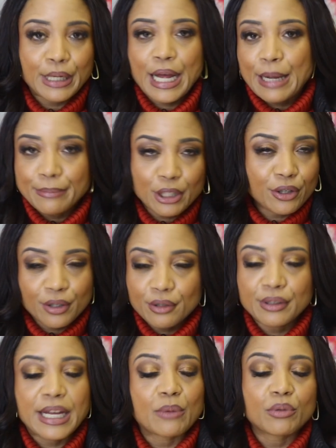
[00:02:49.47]
but I'm the
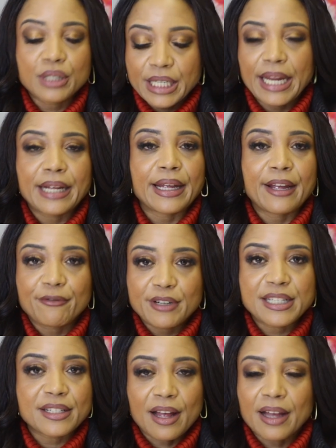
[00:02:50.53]
girl that will take
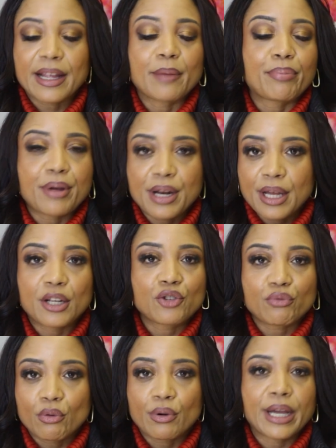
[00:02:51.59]
every sock and put it in a
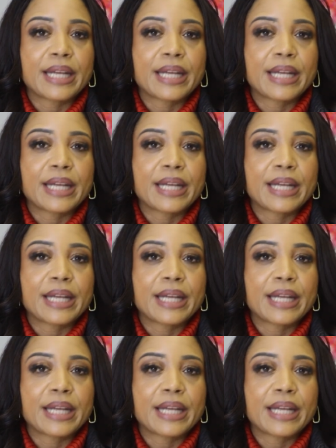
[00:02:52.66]
drawer